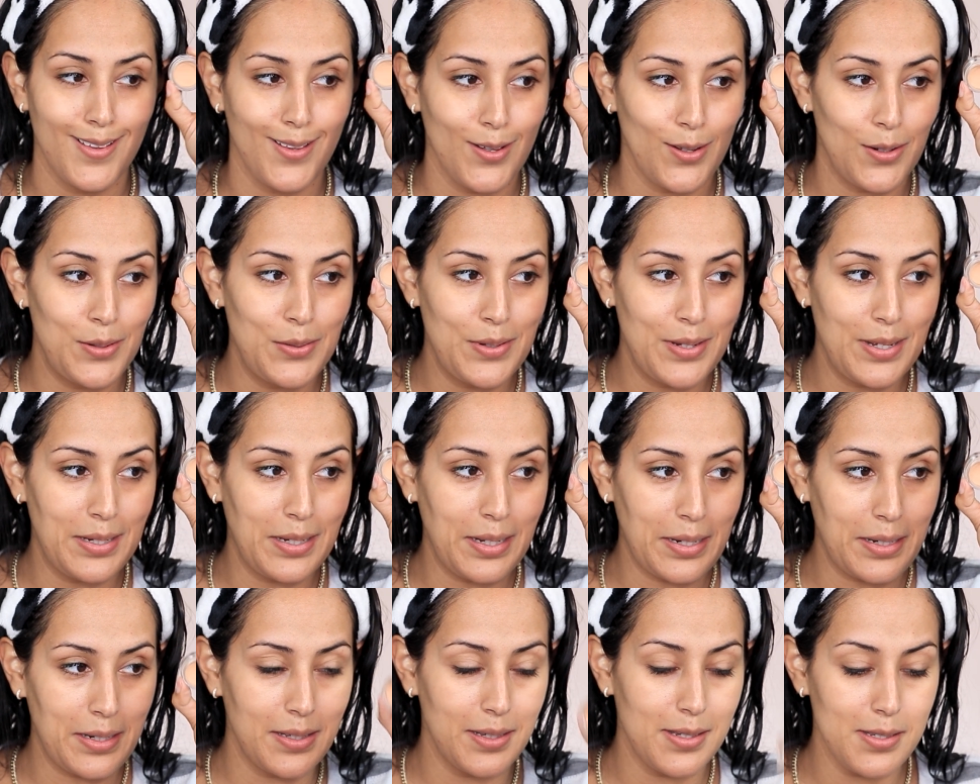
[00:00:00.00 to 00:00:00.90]
Looky
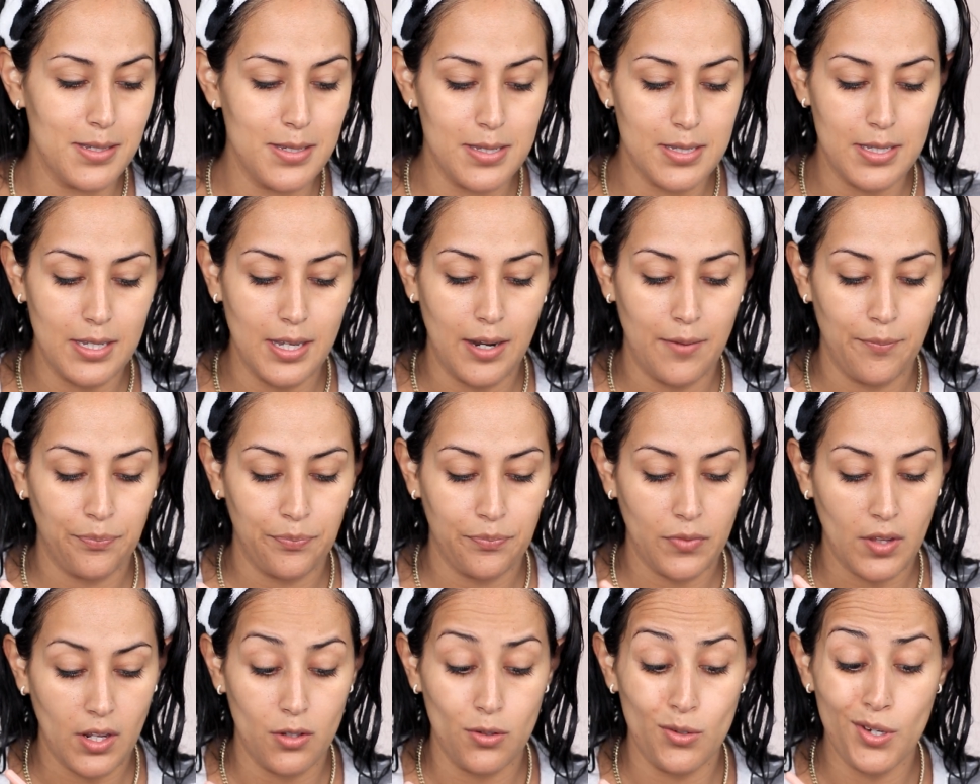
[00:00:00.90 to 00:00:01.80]
like this.
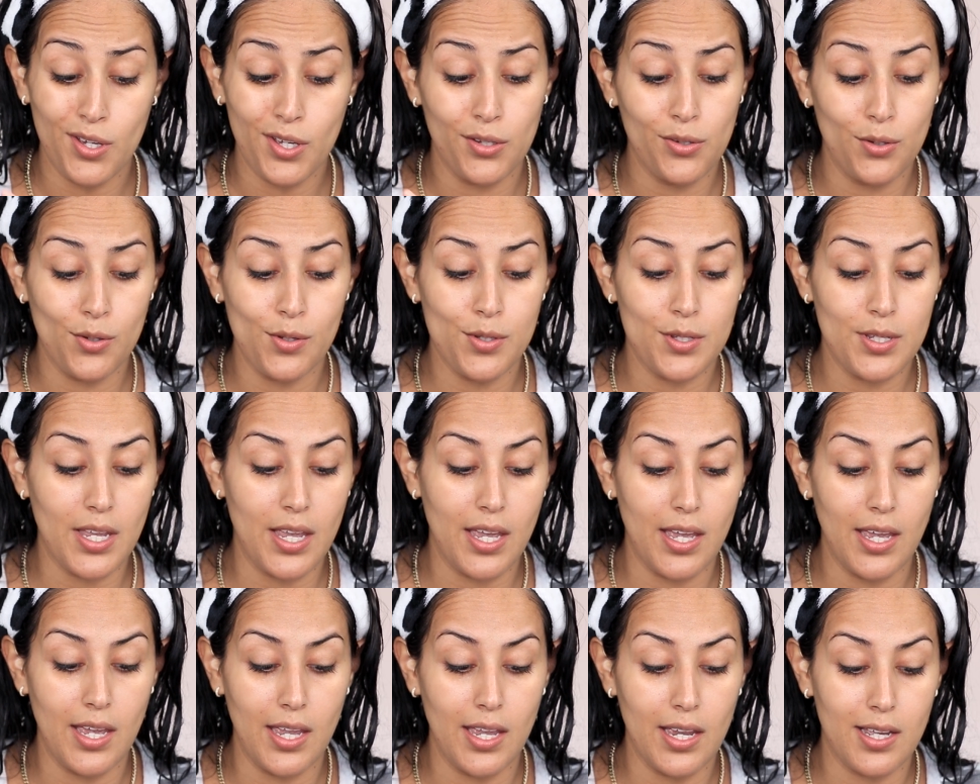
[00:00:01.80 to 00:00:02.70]
You can use
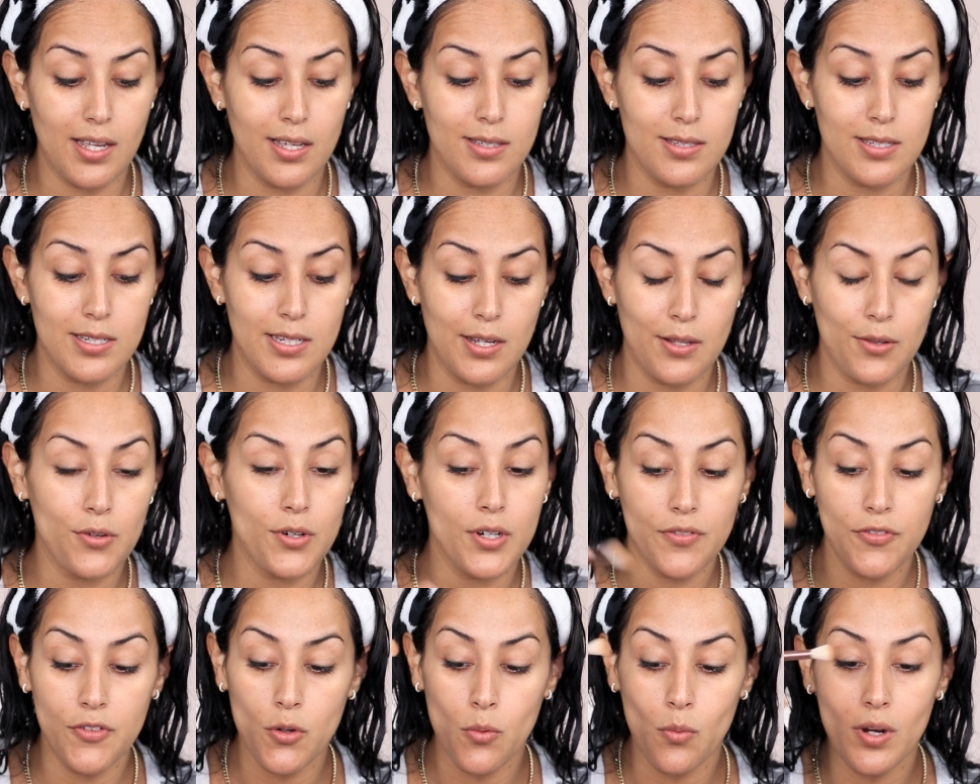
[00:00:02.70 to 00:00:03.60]
a concealer
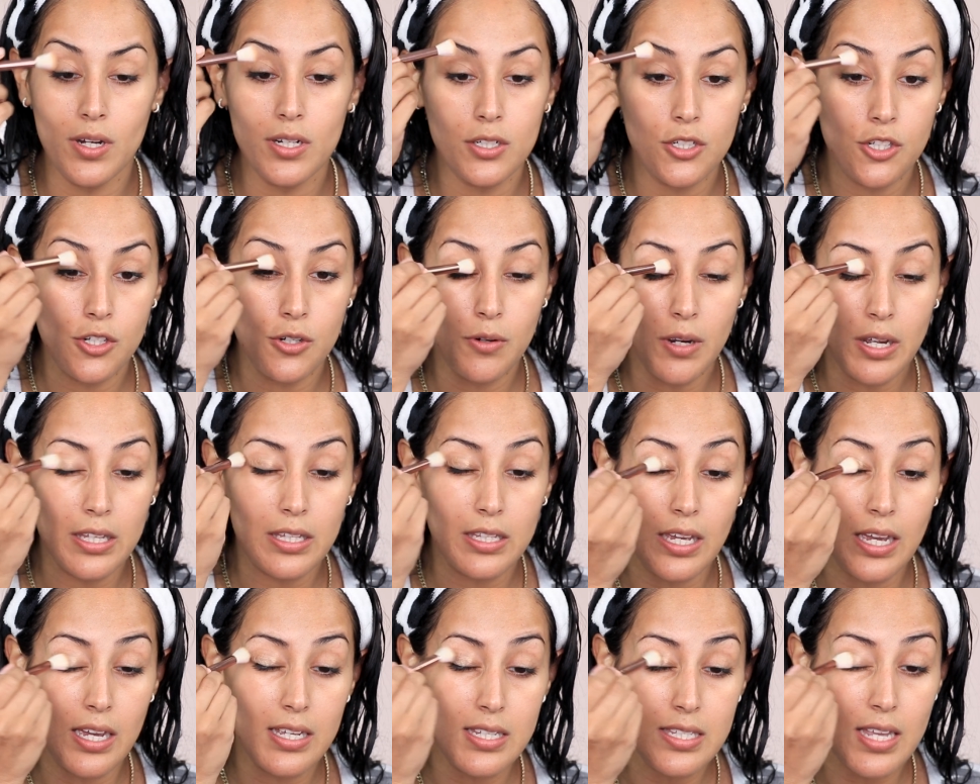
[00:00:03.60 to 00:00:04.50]
if you want to. And
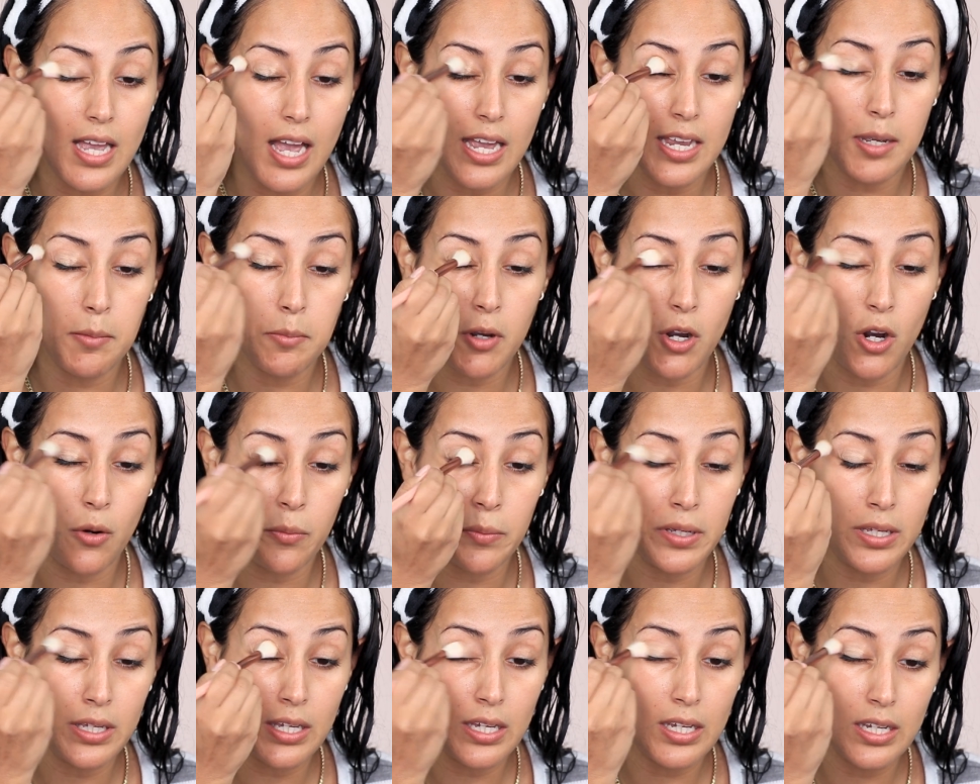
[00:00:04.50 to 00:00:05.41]
yes, I am
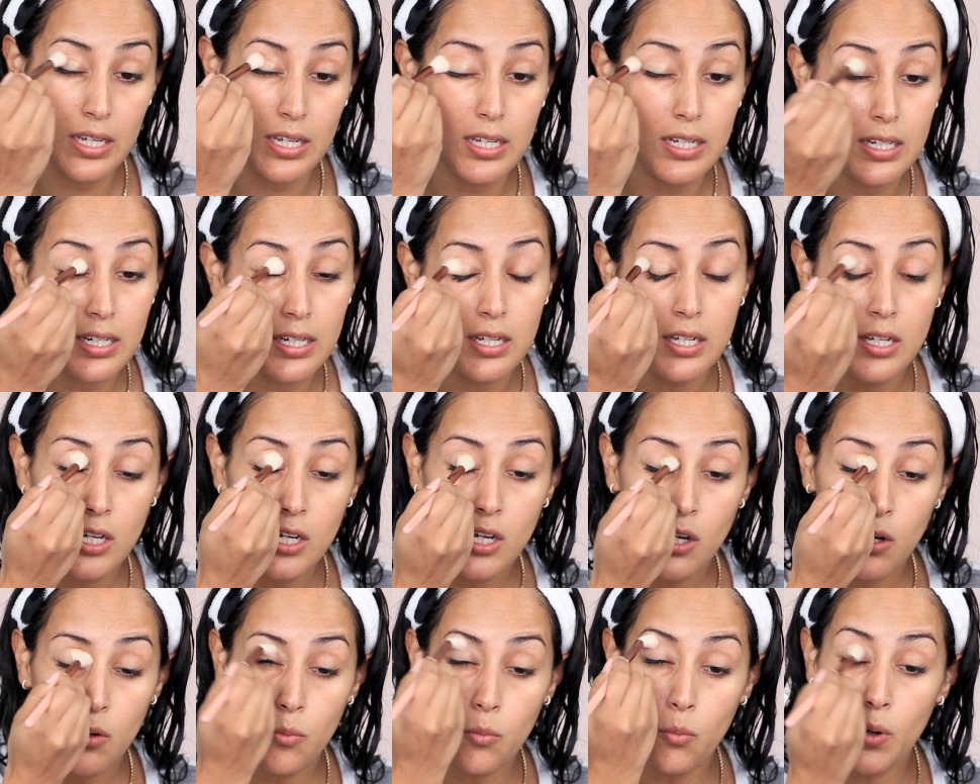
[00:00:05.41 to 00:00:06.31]
going in
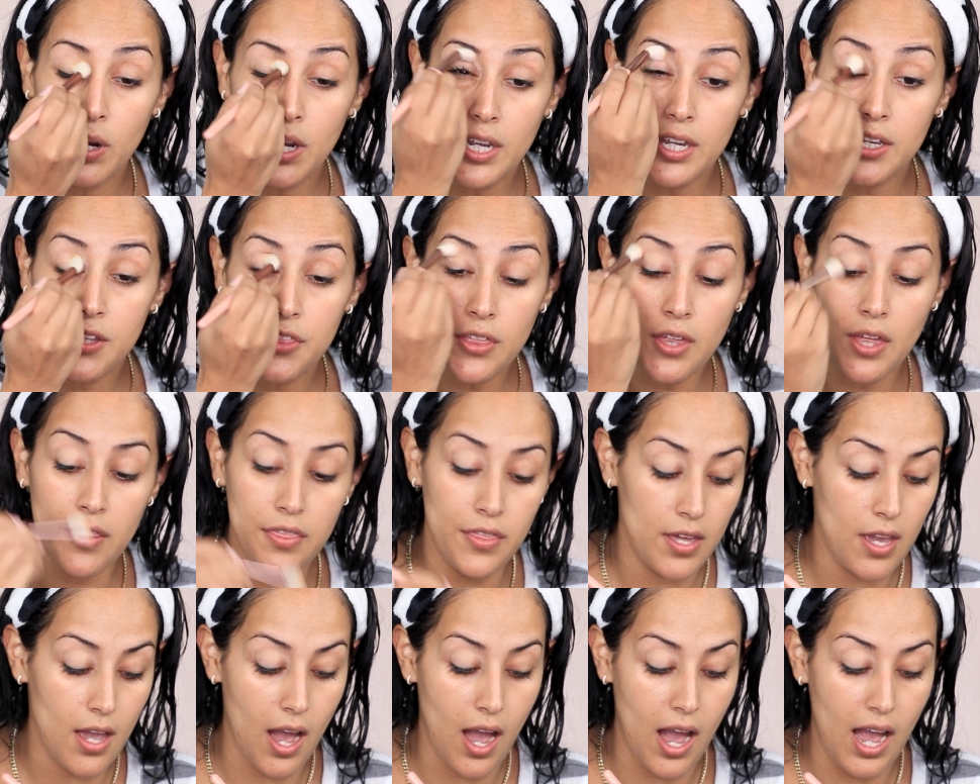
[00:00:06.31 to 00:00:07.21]
with
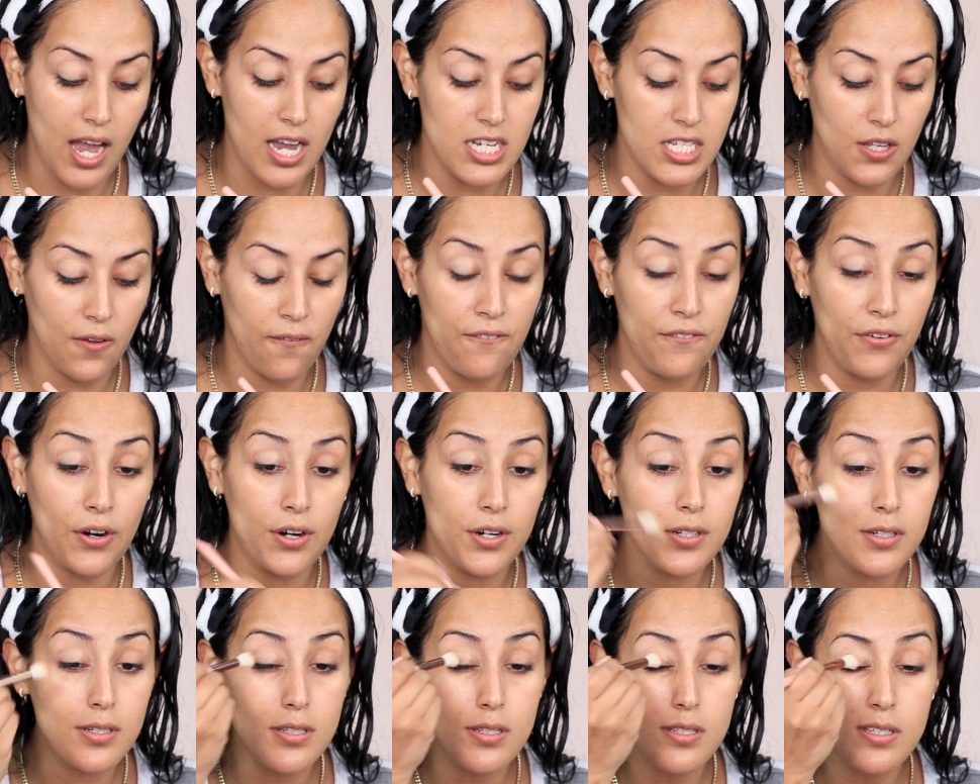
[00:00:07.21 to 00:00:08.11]
the eyes
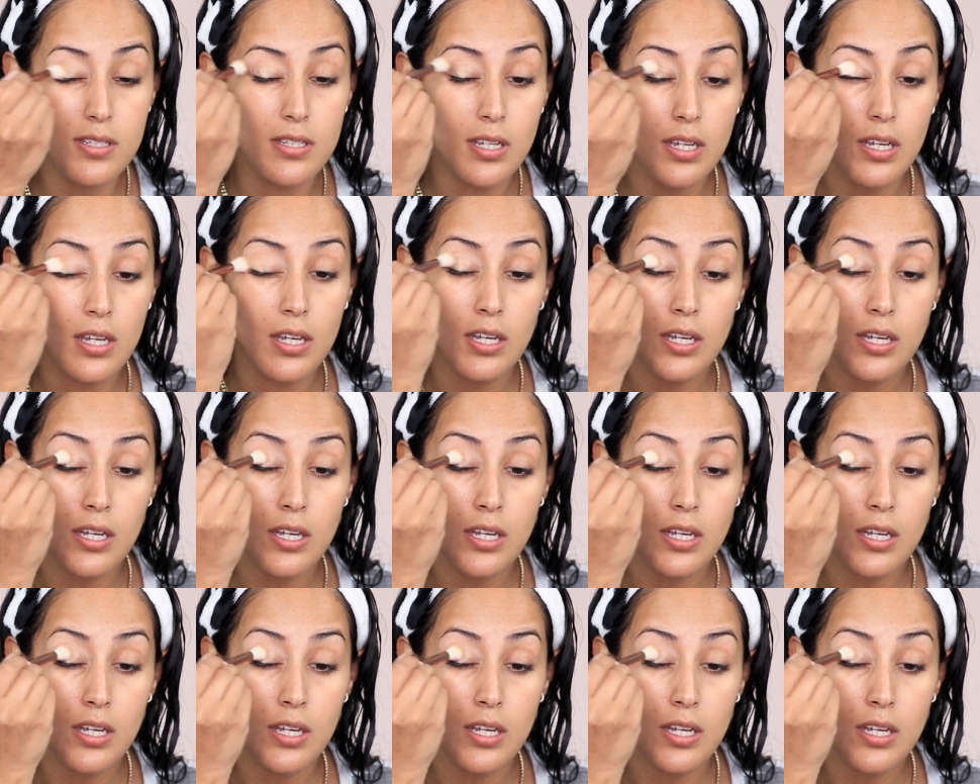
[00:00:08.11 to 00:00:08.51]
first